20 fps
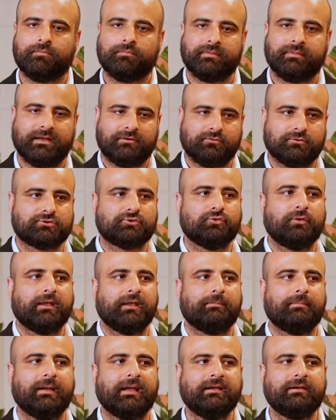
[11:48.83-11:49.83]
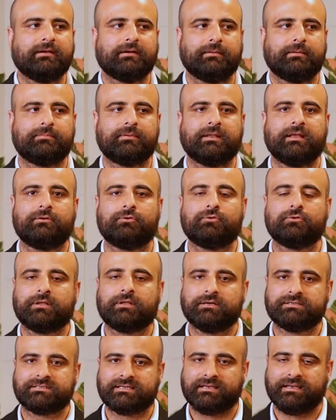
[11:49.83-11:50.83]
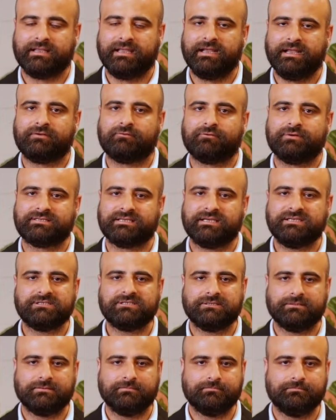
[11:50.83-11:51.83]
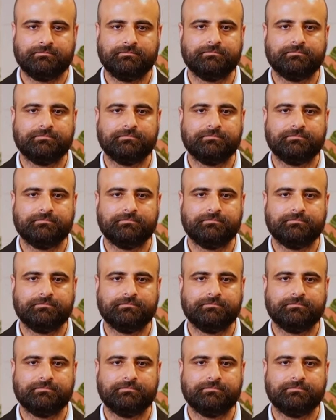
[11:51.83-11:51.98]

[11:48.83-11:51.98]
that was going bankrupt in 2008 recession,